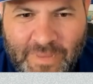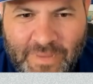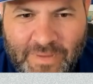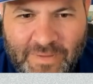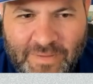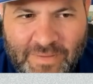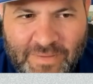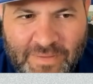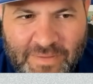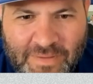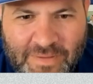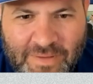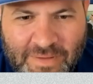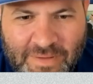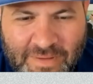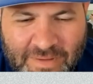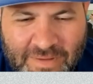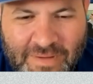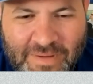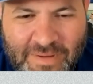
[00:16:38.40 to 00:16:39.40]

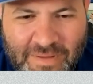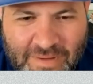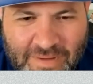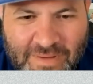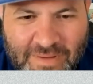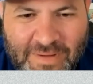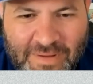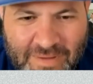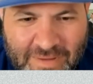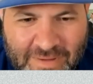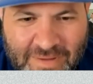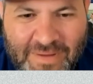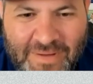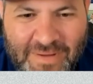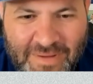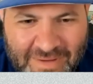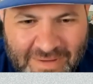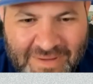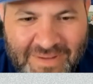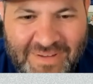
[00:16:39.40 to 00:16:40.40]

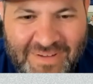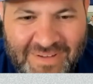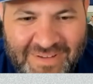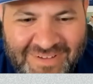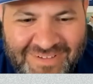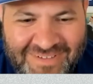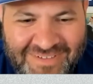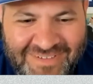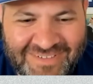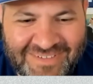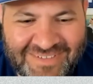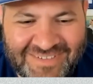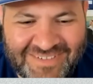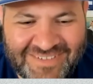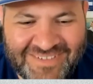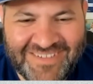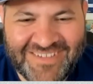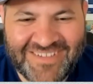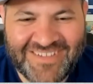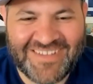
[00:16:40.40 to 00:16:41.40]

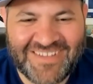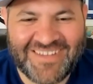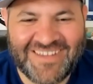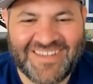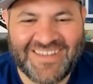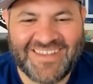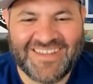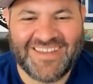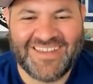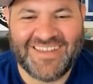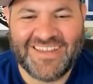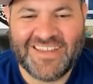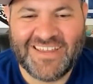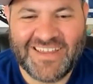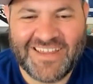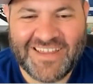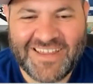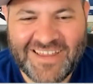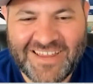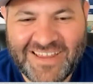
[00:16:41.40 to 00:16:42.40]

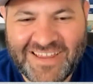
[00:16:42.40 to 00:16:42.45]
This person isn't speaking.